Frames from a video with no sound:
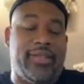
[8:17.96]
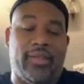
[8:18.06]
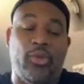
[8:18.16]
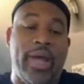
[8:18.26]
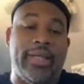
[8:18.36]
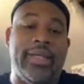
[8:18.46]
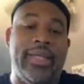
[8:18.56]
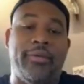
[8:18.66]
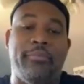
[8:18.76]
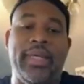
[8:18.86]
nowhere
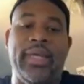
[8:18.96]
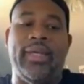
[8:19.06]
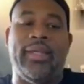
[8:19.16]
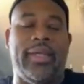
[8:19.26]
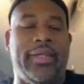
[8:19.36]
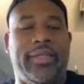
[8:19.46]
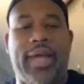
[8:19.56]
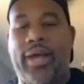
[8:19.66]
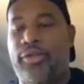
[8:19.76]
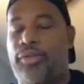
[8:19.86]
near being the
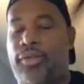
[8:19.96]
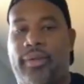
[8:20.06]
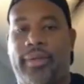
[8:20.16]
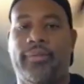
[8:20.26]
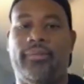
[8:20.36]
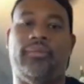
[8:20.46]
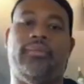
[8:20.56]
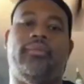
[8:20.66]
entire story.